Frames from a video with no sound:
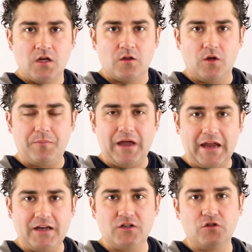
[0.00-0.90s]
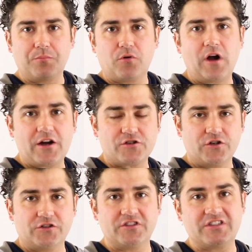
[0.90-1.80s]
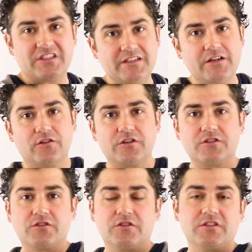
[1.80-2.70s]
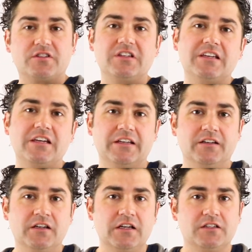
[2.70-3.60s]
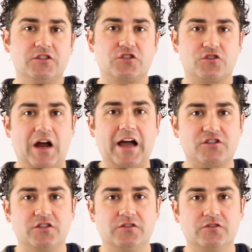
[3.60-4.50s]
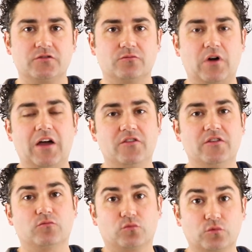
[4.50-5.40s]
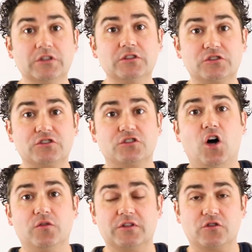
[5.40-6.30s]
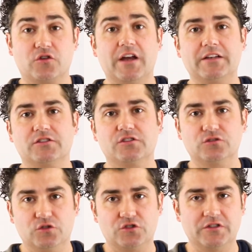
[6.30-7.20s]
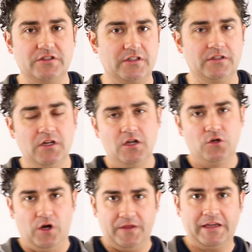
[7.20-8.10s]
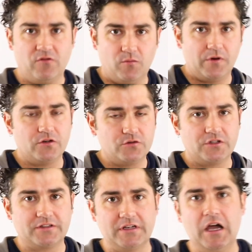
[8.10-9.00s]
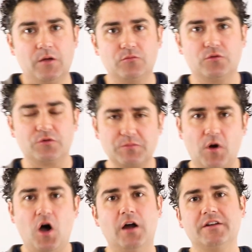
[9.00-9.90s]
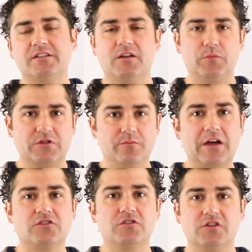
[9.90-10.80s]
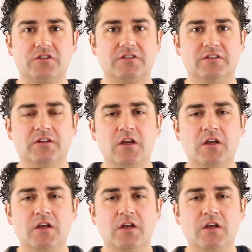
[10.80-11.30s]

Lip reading: the pain and the pressure to steer us to seeking distractions rather than really solving, creating solutions. And I thank everybody who took time to respond and send me some messages, and